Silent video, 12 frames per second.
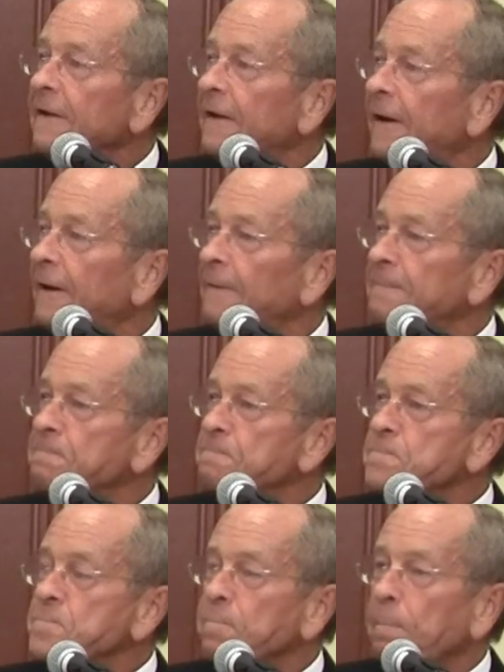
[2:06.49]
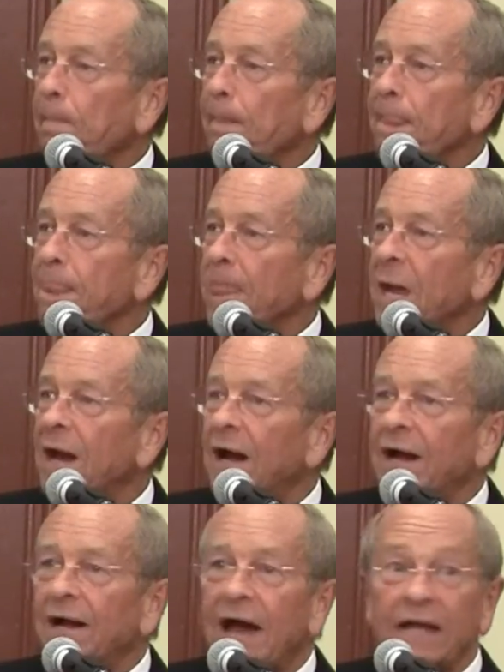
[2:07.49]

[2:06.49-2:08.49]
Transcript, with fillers: Um, Uh,